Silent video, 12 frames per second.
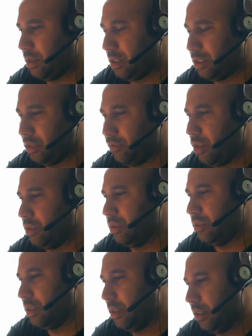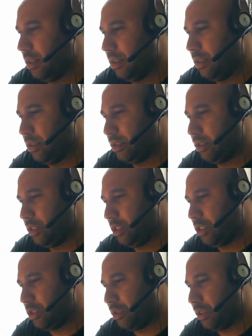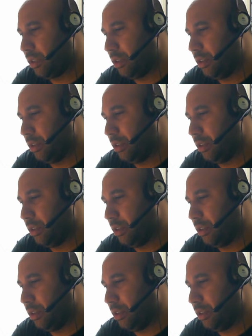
just photos, is usually